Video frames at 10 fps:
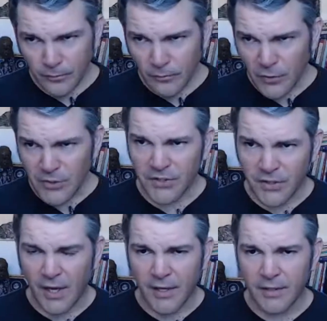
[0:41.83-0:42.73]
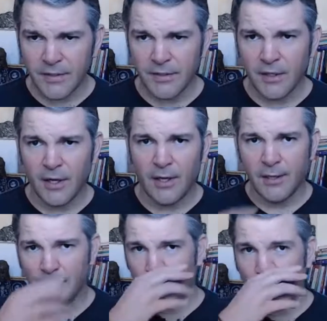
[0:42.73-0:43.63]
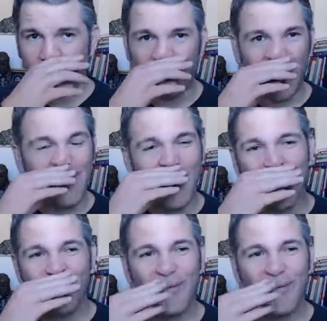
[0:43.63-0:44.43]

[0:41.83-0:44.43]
Just as, I probably